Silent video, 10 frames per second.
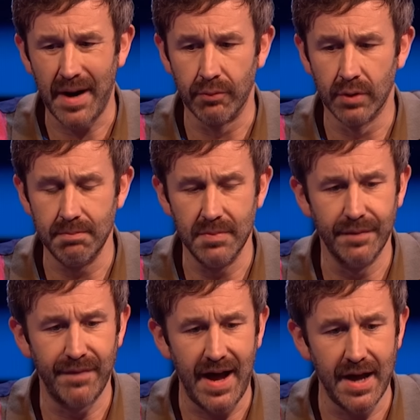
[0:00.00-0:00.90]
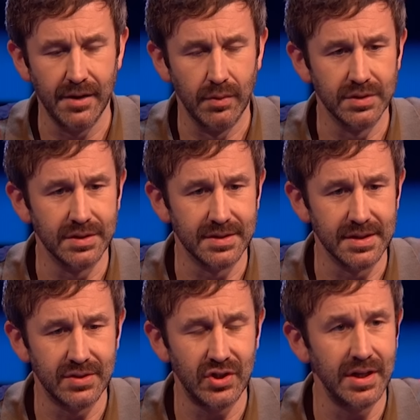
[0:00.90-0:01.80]
Pahrump, Nevada, which is
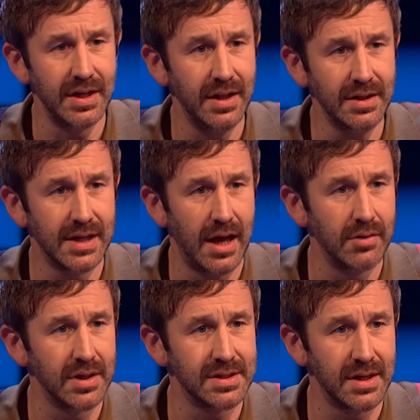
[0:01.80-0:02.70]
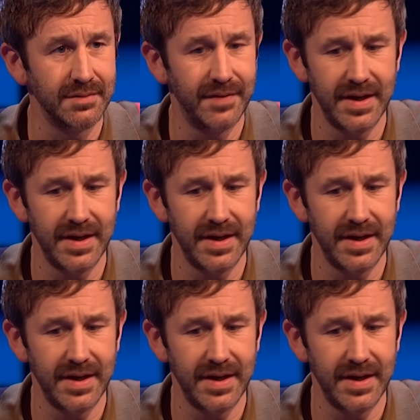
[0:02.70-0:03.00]
this shitty little town outside